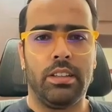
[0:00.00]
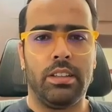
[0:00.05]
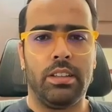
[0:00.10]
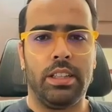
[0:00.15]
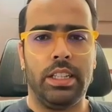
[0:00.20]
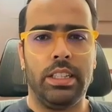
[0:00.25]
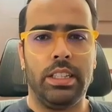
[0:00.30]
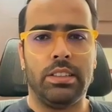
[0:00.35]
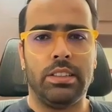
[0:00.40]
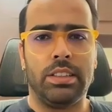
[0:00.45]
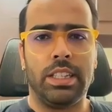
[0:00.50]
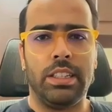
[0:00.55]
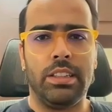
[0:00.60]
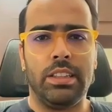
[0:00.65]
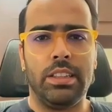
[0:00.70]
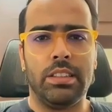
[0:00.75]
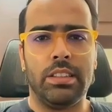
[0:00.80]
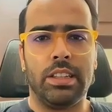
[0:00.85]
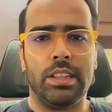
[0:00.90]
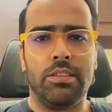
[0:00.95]
inside
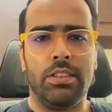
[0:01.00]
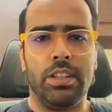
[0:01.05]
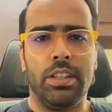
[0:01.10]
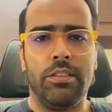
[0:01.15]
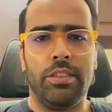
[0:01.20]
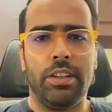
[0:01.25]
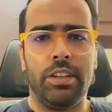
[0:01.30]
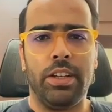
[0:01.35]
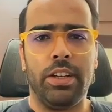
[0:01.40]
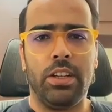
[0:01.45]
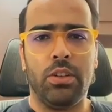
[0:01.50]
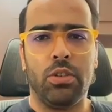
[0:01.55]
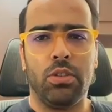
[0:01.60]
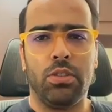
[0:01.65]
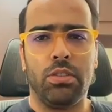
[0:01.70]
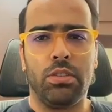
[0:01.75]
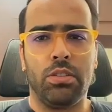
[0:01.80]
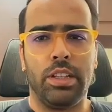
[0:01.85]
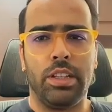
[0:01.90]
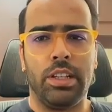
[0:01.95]
this, if I will
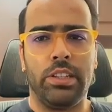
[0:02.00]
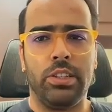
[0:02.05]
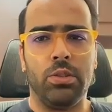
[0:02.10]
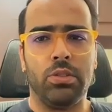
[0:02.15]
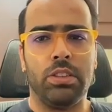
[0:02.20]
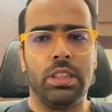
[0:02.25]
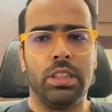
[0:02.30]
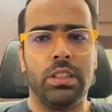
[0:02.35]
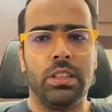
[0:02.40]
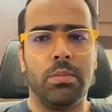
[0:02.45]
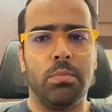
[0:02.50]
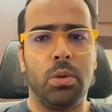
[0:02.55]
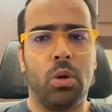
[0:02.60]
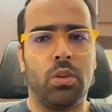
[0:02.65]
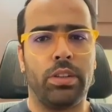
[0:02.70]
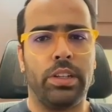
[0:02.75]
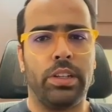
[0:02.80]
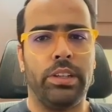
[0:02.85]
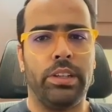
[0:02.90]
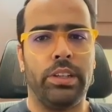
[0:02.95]
go, they are using the
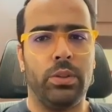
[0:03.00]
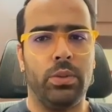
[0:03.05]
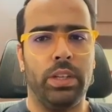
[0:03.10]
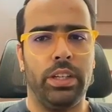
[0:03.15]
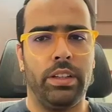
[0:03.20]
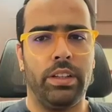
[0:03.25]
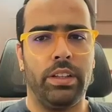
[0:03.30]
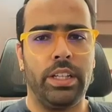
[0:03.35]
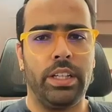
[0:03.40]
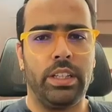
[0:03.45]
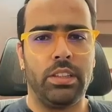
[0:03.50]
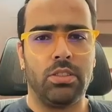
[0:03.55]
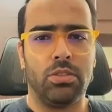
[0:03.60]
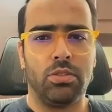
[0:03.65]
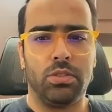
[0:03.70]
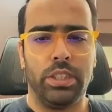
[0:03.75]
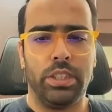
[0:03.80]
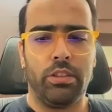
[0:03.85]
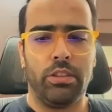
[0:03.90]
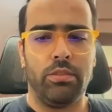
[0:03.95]
blocking queue here, right?
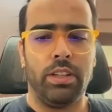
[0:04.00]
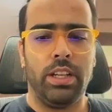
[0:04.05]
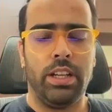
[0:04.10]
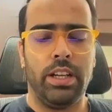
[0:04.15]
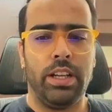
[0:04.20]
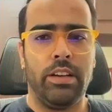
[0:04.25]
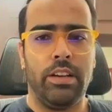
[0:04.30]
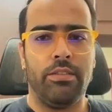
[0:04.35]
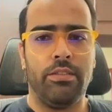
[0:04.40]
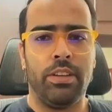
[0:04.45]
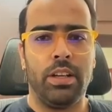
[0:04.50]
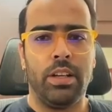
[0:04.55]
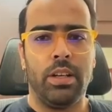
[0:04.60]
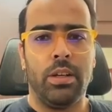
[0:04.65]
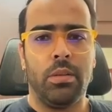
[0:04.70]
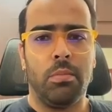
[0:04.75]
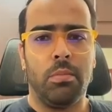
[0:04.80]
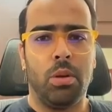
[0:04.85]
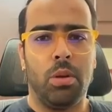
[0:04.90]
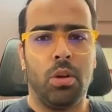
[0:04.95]
So it will have
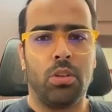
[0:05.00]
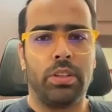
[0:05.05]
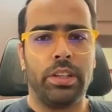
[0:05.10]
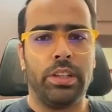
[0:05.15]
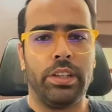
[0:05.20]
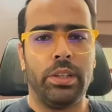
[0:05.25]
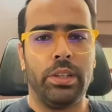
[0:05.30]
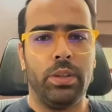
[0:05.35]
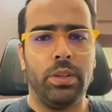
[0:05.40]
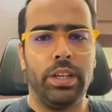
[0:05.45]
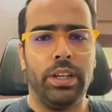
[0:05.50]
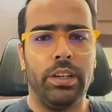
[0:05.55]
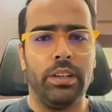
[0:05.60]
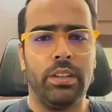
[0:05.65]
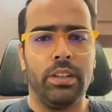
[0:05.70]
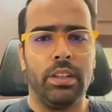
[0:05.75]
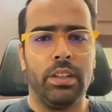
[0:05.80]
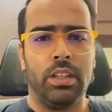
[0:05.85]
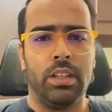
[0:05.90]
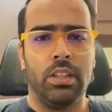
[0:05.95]
blocking queue here.
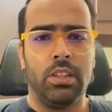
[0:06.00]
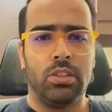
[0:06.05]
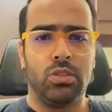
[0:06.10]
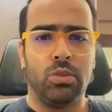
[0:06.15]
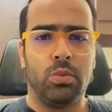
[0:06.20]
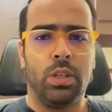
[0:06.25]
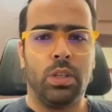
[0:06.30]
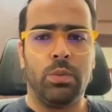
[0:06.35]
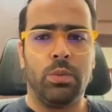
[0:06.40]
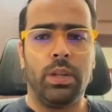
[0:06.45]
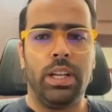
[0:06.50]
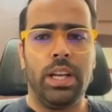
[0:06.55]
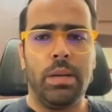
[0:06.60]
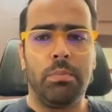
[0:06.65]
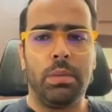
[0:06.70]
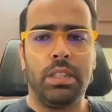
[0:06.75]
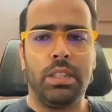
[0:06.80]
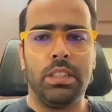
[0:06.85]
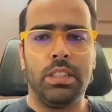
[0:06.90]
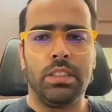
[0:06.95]
So what will
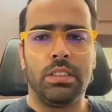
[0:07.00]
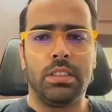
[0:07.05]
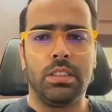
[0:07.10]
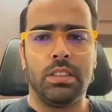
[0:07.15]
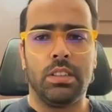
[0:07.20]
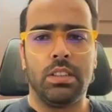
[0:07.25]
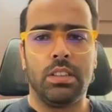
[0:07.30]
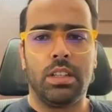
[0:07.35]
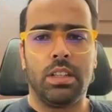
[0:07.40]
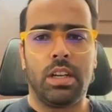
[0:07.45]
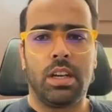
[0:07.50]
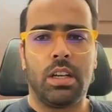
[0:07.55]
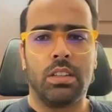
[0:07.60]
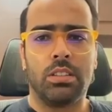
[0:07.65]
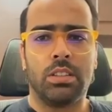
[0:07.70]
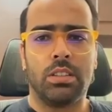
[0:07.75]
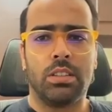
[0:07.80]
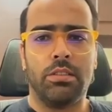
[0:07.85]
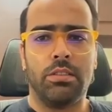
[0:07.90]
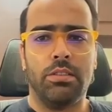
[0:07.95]
happen is the
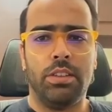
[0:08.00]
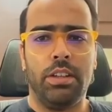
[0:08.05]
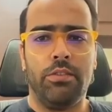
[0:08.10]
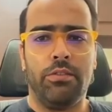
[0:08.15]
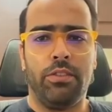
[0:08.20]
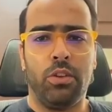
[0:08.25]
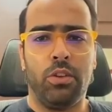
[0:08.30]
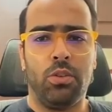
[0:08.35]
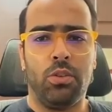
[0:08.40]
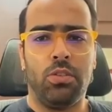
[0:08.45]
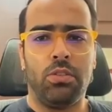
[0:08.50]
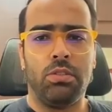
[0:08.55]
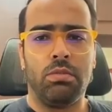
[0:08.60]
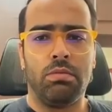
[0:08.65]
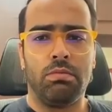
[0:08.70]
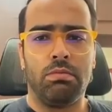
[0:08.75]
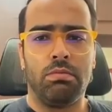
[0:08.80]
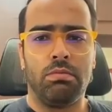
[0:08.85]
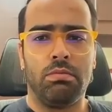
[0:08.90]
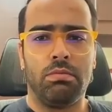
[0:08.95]
task will flow
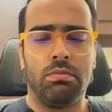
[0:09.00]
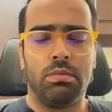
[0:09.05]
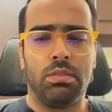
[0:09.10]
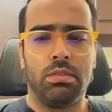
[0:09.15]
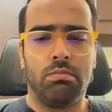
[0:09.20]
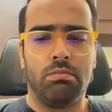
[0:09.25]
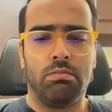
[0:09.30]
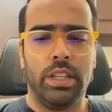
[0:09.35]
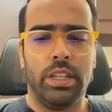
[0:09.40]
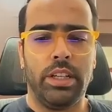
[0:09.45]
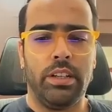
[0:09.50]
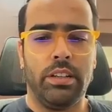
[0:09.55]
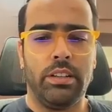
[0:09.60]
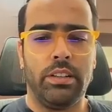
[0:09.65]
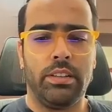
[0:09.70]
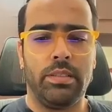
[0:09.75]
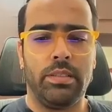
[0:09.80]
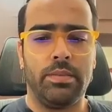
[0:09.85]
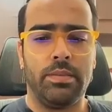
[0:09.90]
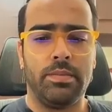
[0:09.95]
here.
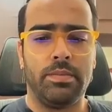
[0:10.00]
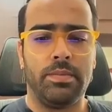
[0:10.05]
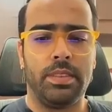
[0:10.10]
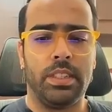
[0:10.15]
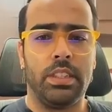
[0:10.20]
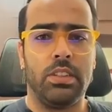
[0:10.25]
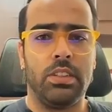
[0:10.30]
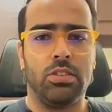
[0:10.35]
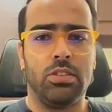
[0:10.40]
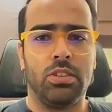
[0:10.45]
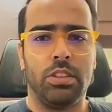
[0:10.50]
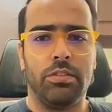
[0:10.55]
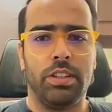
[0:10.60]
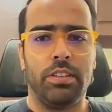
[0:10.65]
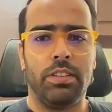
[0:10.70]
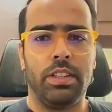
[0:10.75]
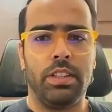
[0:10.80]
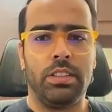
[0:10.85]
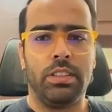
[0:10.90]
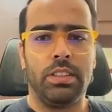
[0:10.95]
So if I
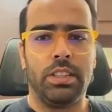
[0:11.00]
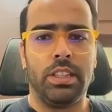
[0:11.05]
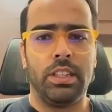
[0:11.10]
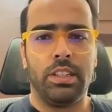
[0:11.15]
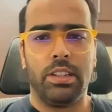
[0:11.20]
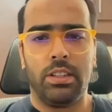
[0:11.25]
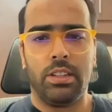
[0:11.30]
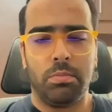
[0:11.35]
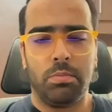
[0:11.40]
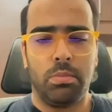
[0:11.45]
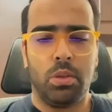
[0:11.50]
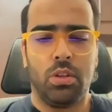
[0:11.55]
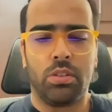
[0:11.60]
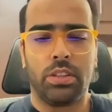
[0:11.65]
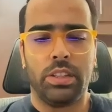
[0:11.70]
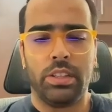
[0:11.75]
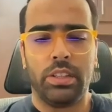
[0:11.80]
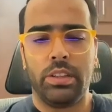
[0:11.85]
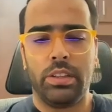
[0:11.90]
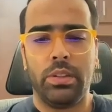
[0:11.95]
will say here
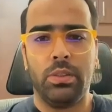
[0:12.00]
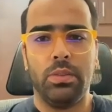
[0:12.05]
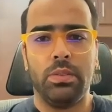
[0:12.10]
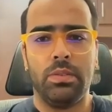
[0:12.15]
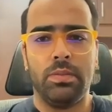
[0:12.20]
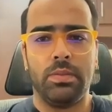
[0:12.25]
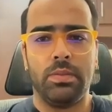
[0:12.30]
blocking queue,